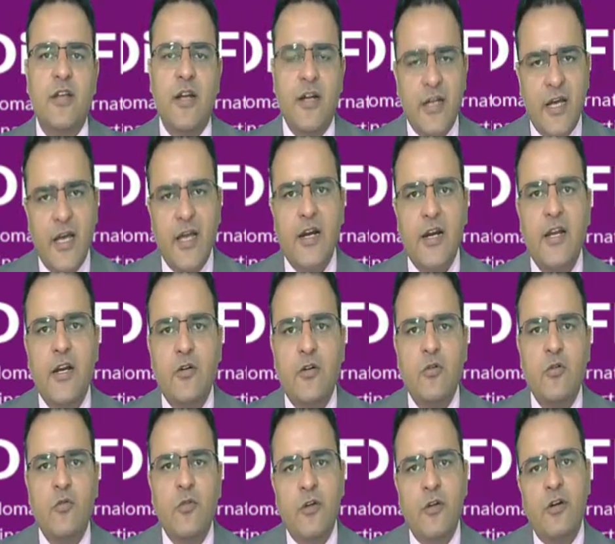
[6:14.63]
entirely
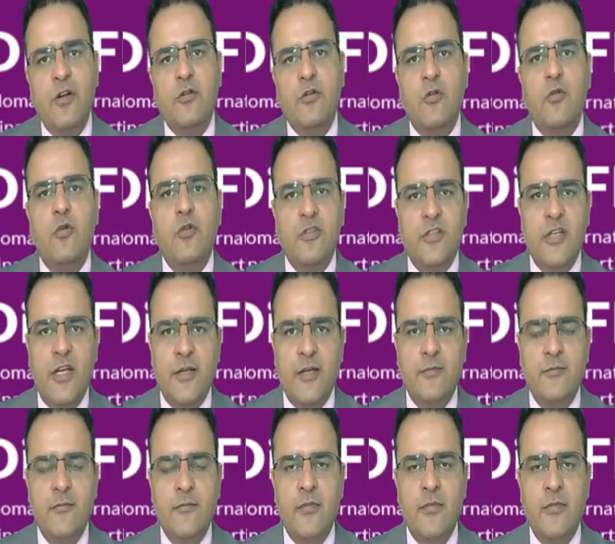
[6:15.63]
to fair value through OCI.